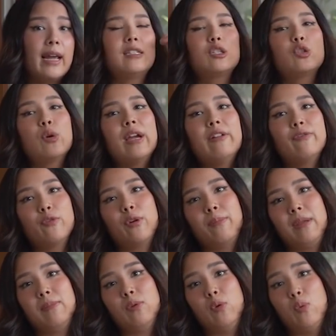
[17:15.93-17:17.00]
It's great for
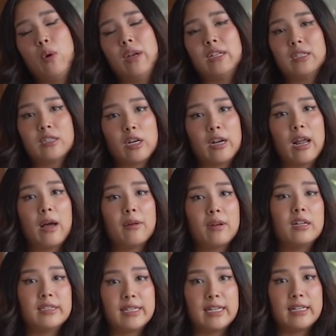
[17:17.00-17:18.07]
people who want to start out
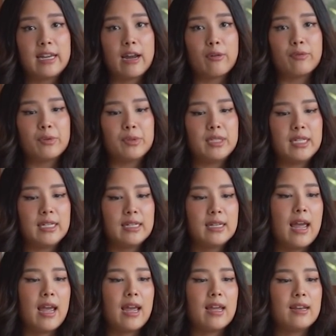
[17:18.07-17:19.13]
a skincare routine,
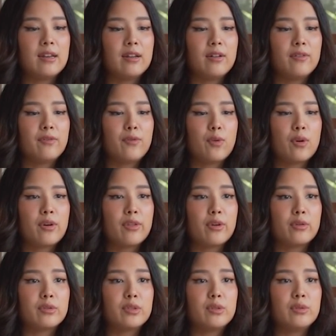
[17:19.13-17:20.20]
and for
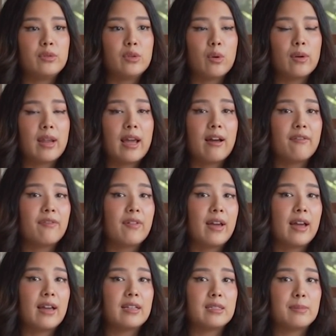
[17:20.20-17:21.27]
those who don't have
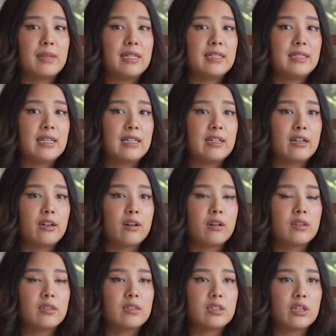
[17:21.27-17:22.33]
as many skincare
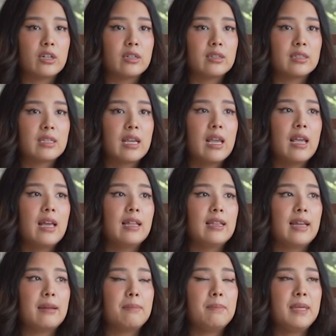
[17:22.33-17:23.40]
concerns
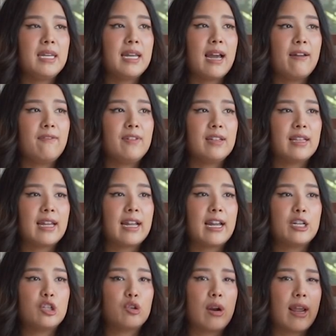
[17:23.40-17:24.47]
like me. I feel like
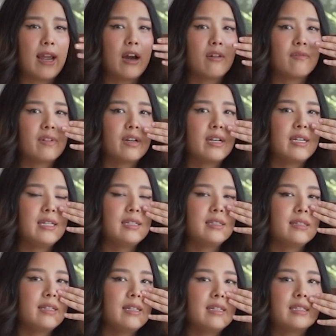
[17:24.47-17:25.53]
I dry out very
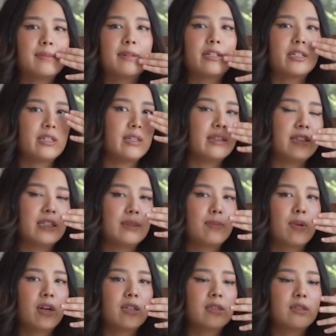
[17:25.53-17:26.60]
easily, especially in this
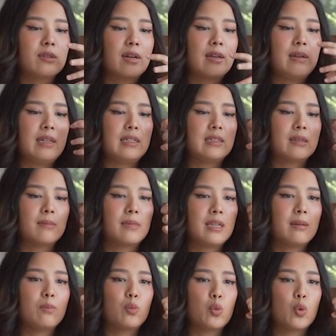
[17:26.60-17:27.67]
part, so I need
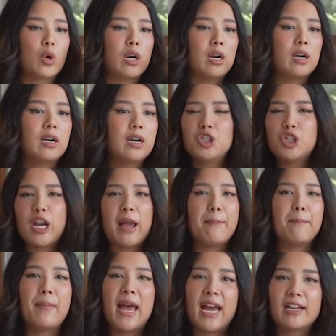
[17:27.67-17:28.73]
something more
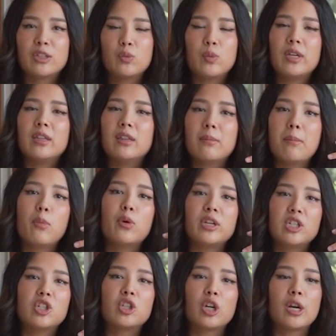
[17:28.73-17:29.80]
jam-packed with
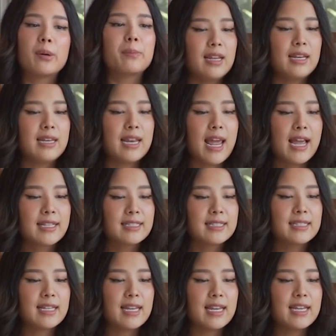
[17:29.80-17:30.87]
moisture.
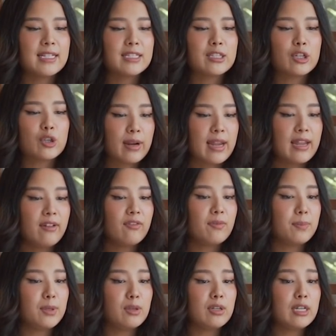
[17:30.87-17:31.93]
Next is the Crave
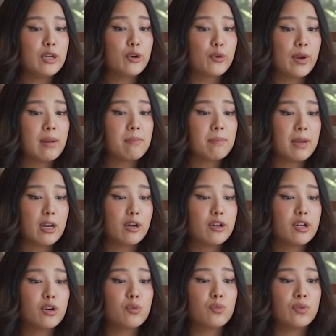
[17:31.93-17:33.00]
Beauty Great
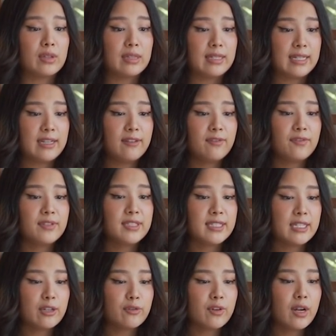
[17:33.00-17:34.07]
Barrier Relief
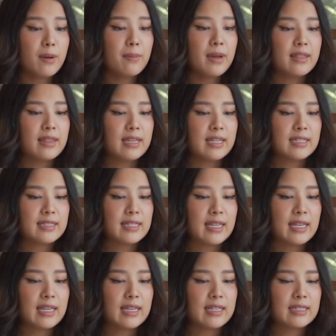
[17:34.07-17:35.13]
Serum. This
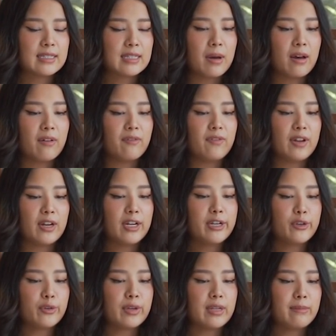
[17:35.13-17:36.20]
is a very
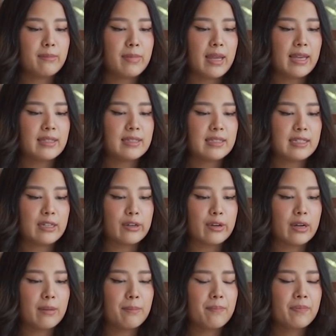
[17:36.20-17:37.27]
cream-based
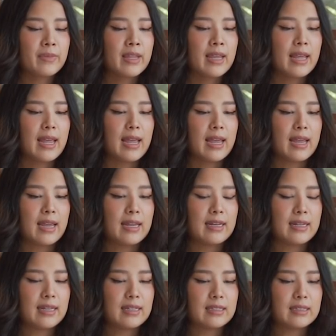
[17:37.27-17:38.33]
serum,
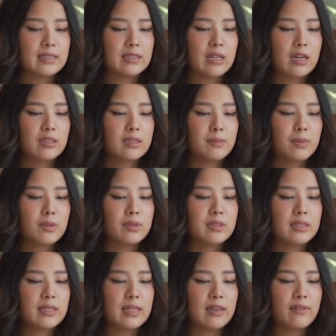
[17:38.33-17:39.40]
and it's not supposed
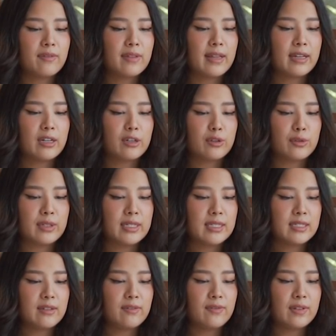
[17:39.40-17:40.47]
to give like a
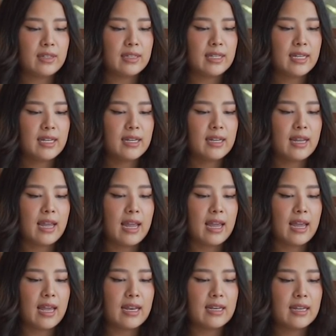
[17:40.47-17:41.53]
greasy feeling,
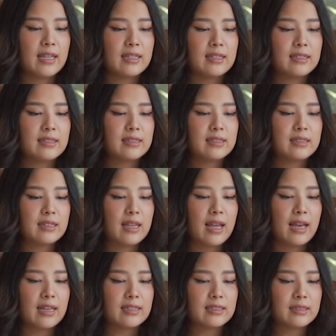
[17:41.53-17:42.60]
and it
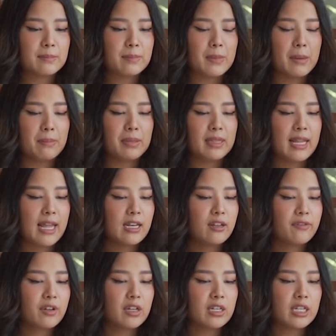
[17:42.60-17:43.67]
has a blend
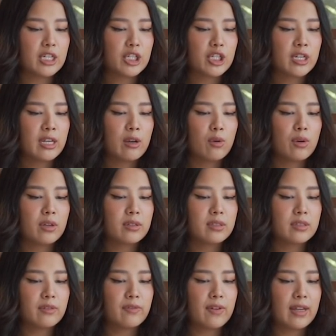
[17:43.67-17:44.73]
of conditioning
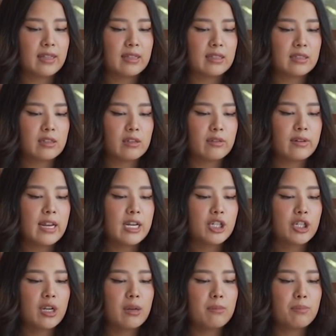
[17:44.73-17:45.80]
oils to fight
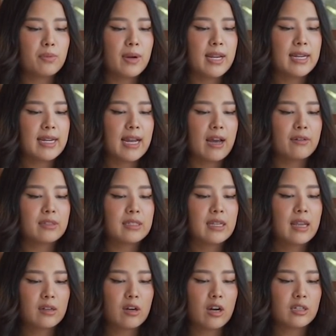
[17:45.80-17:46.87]
discoloration, breakouts
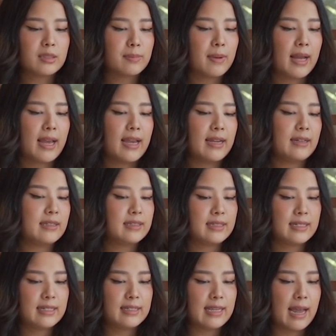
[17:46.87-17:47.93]
caused by
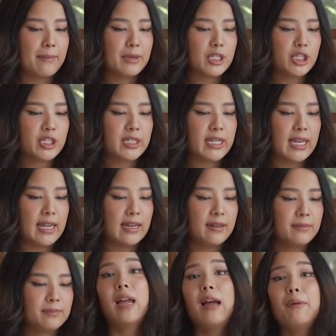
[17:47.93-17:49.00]
damaged
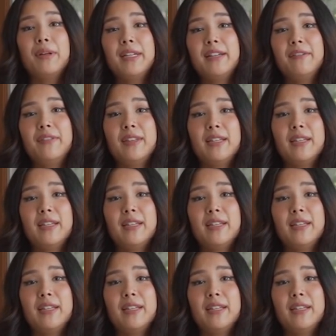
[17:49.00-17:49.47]
skin. I would give